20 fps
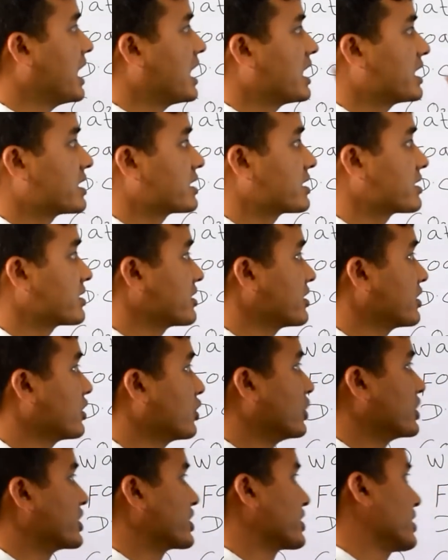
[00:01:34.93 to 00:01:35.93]

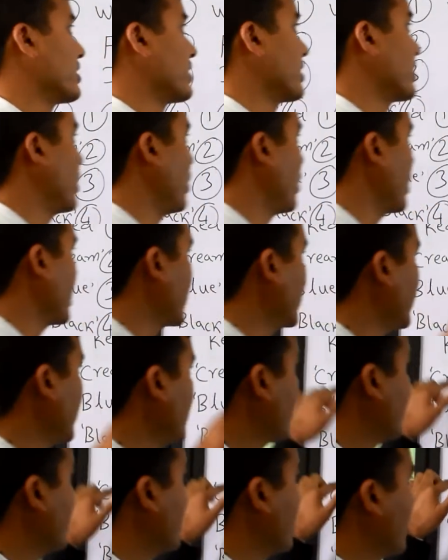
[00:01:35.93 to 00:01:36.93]
extinguisher.
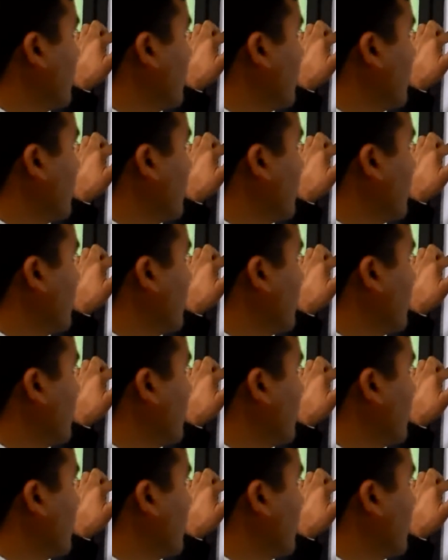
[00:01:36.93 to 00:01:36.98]
Okay,